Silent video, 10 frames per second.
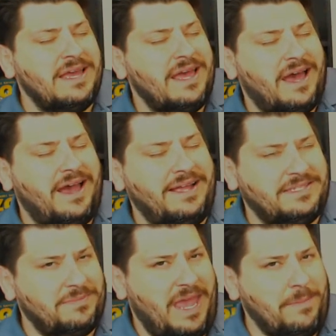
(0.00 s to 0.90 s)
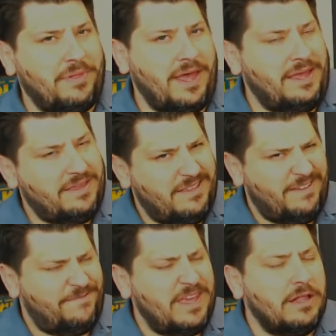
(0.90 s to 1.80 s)
in some gameplay, the
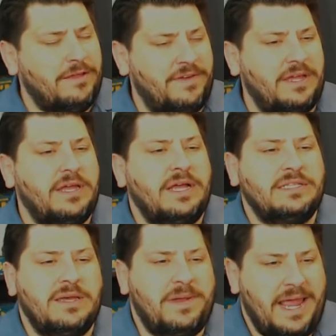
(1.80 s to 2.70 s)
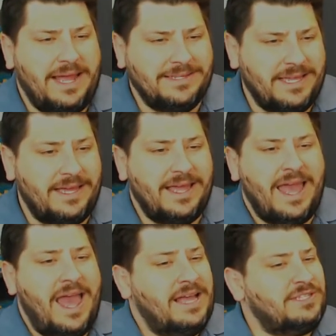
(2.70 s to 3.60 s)
feel of it to Bonanza.
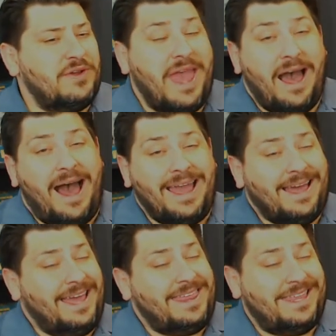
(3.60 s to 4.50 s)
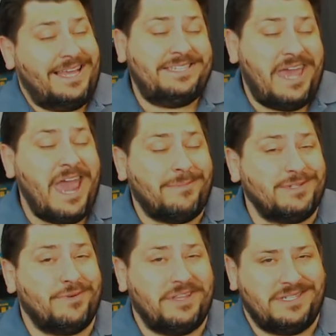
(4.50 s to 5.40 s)
So yeah, I think this game is
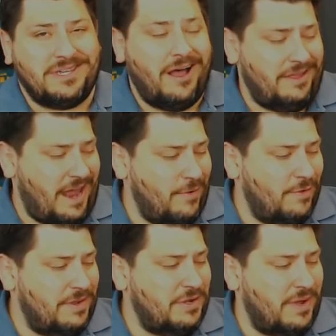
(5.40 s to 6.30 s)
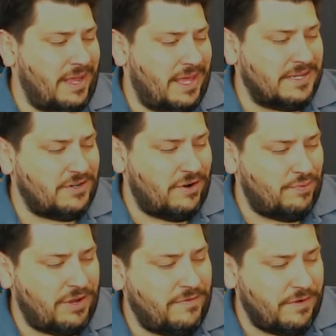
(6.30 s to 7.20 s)
really solid. I will be doing a Kickstarter
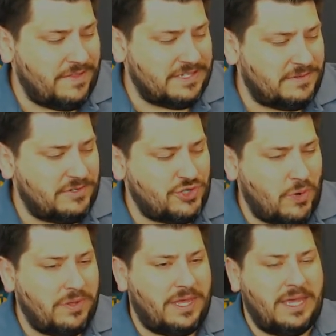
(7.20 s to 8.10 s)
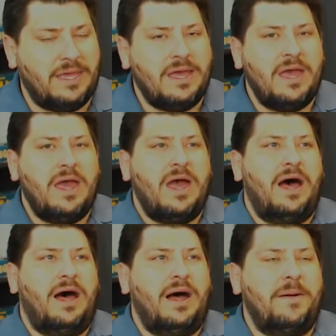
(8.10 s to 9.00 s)
preview of this shortly,
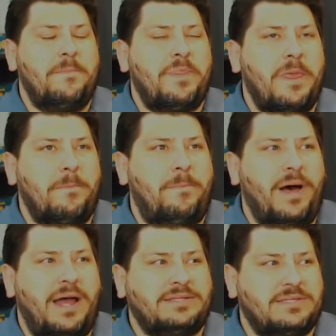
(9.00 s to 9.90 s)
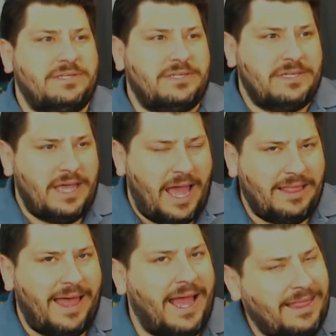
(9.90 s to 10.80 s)
but I
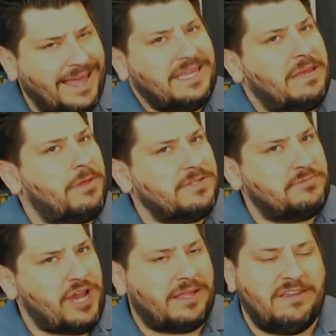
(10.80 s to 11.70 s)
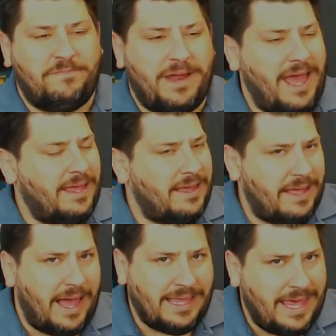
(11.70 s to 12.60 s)
like to keep those objective, but
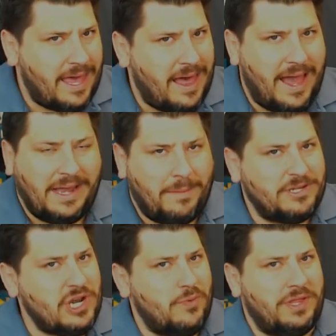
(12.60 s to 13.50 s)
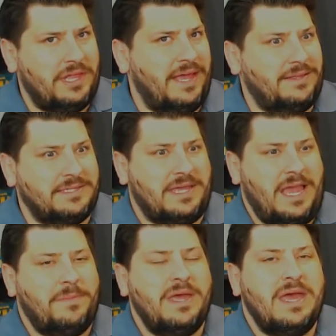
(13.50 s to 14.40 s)
I can't hide how much I really like this
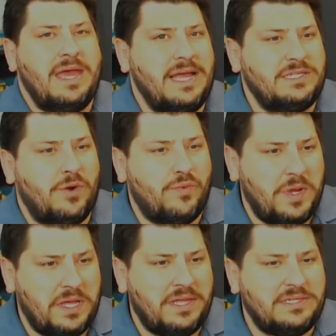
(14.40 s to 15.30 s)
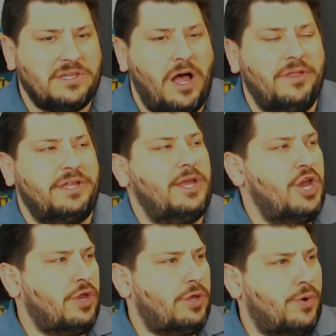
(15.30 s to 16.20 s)
game. It's a really solid,
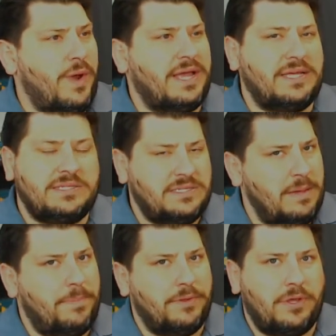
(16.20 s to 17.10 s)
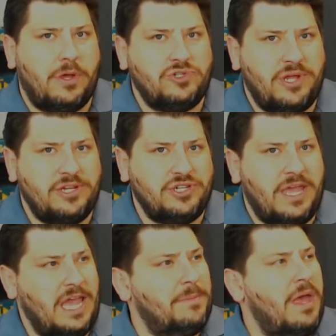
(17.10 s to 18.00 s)
quick, simple negotiation
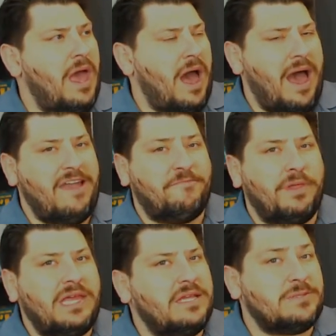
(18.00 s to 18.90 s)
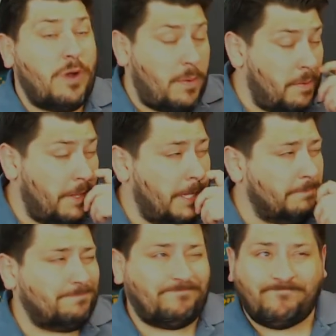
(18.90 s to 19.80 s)
game. I've played this probably
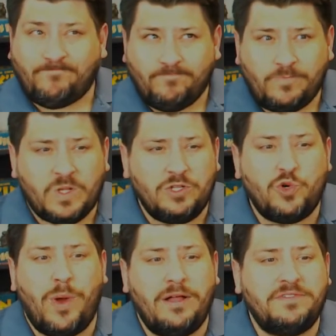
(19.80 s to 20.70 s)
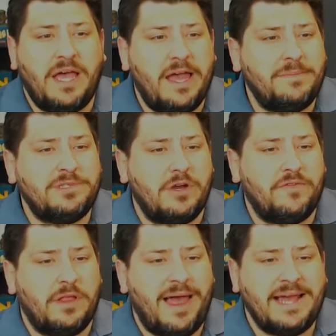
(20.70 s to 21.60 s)
12 times over the
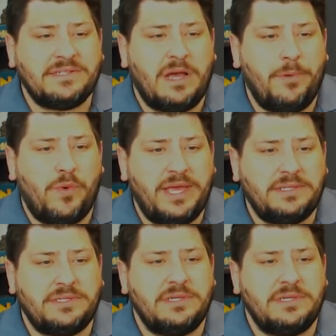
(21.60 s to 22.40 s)
last couple weeks,